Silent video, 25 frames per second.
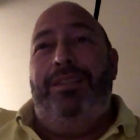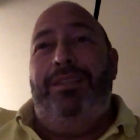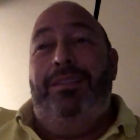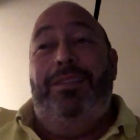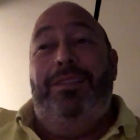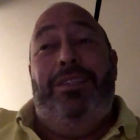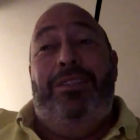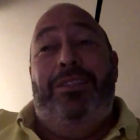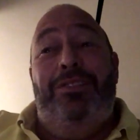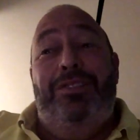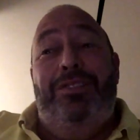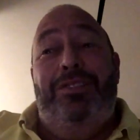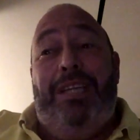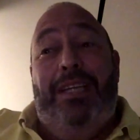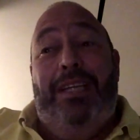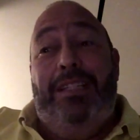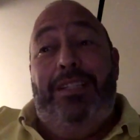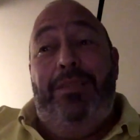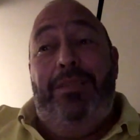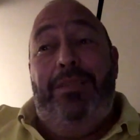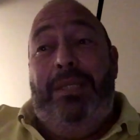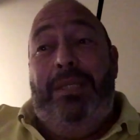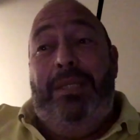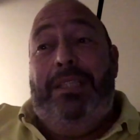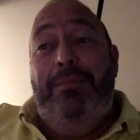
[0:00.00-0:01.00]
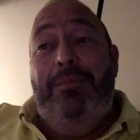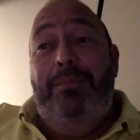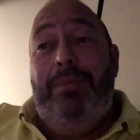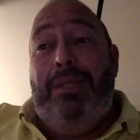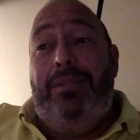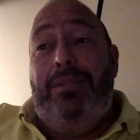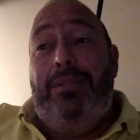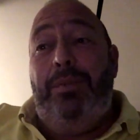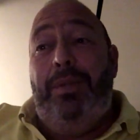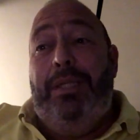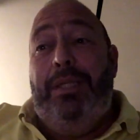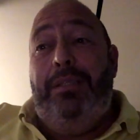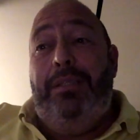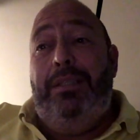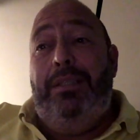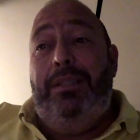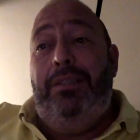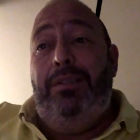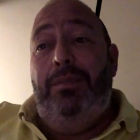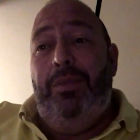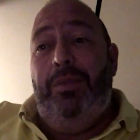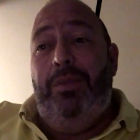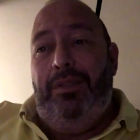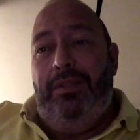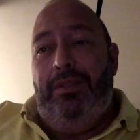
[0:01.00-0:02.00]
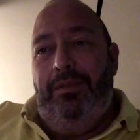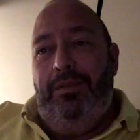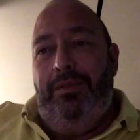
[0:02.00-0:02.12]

if the Crusaders beat them by 20 tomorrow.